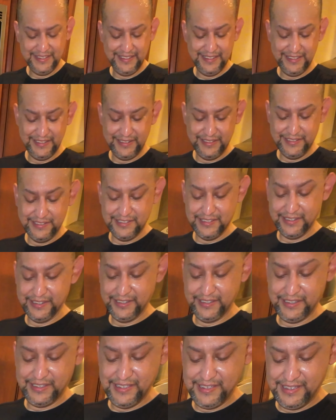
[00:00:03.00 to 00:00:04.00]
It is
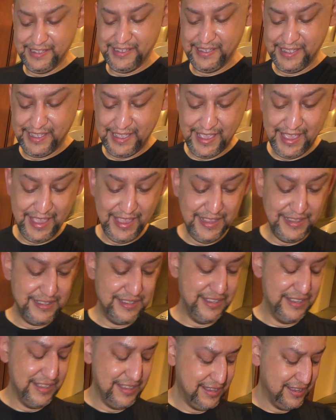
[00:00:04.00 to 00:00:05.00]
like
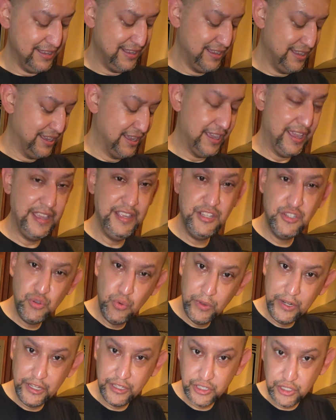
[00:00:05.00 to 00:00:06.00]

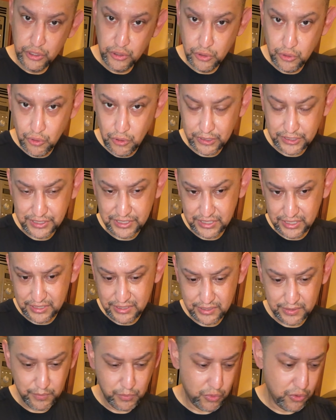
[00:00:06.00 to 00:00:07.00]
8:22 on a
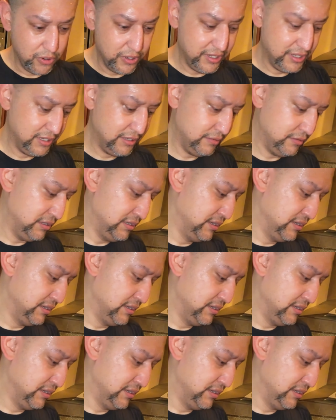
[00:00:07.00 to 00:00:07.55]
Sunday morning.